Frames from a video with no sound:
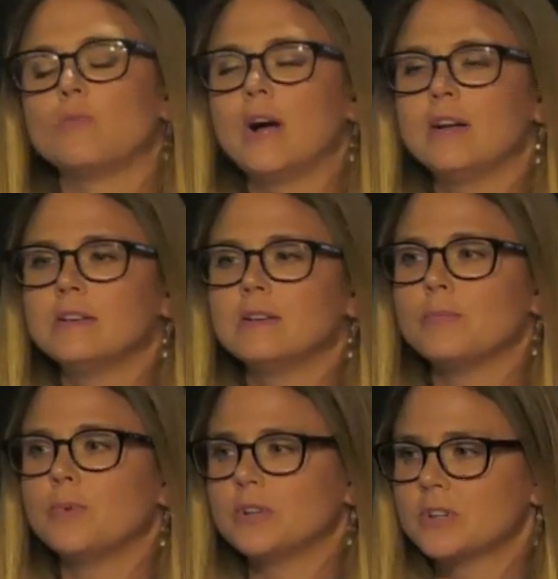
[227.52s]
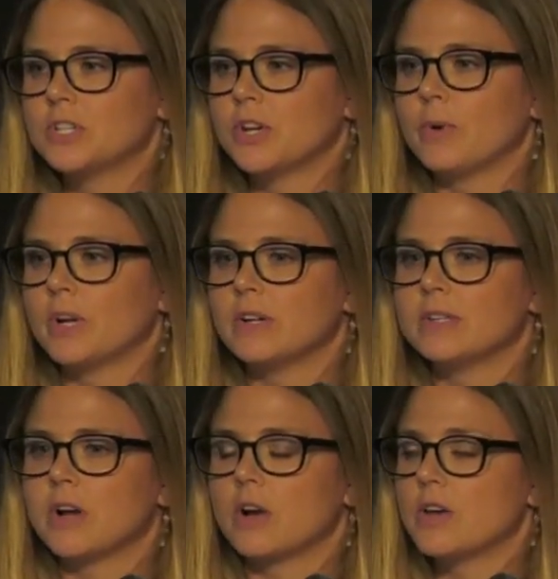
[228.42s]
while buller
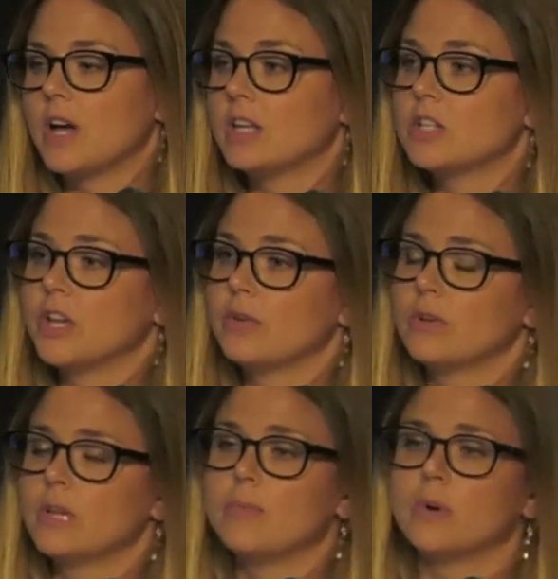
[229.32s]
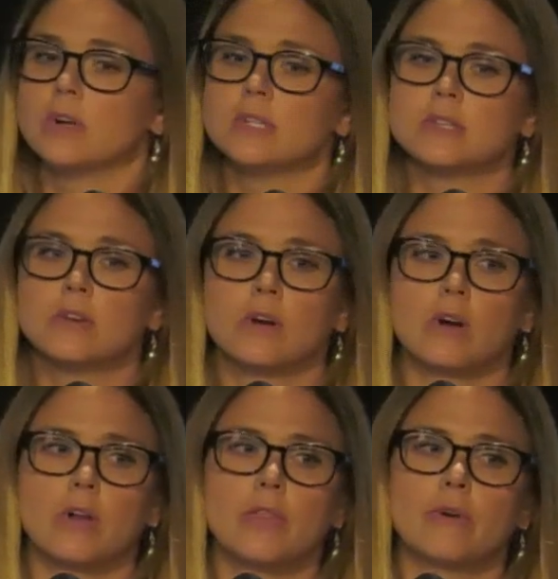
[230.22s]
shearwaters are not generally birds that
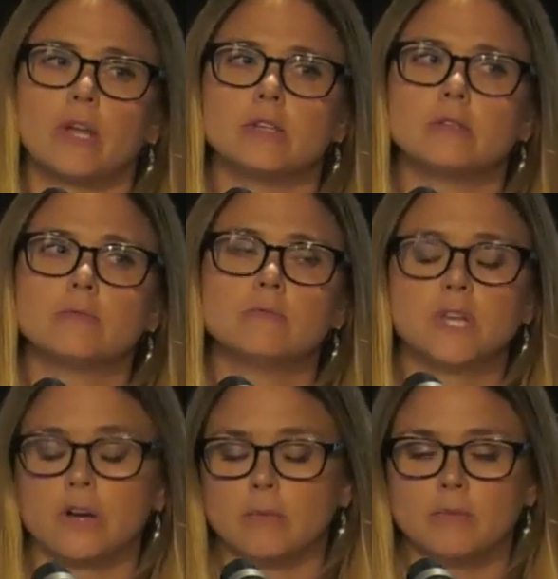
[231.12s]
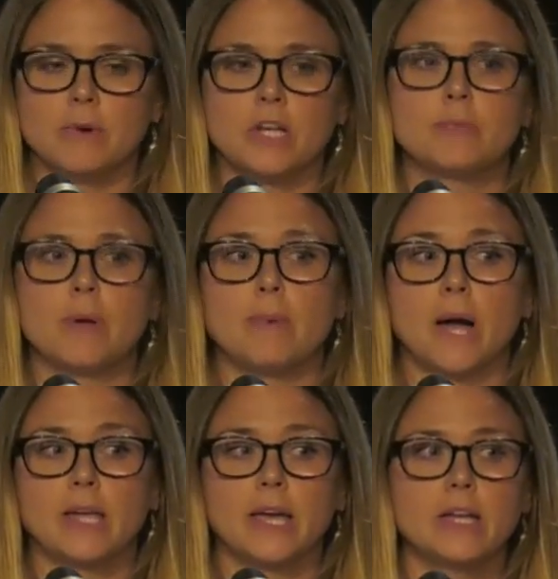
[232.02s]
are threatened terribly much by
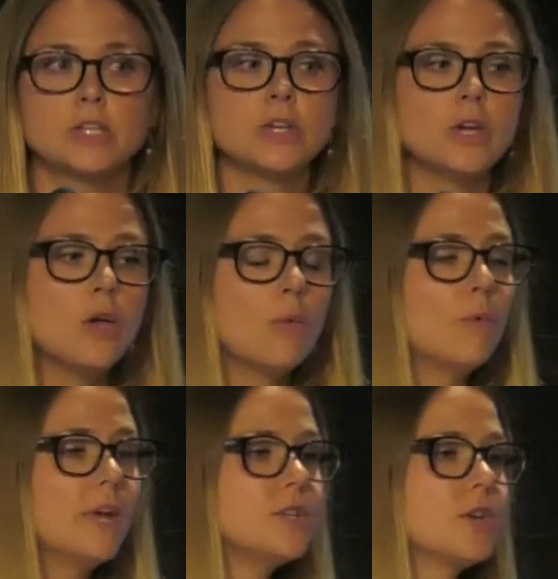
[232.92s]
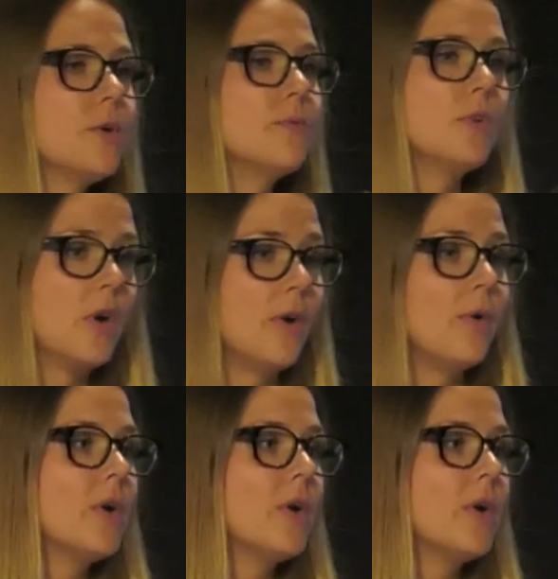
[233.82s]
bycatch, we don't know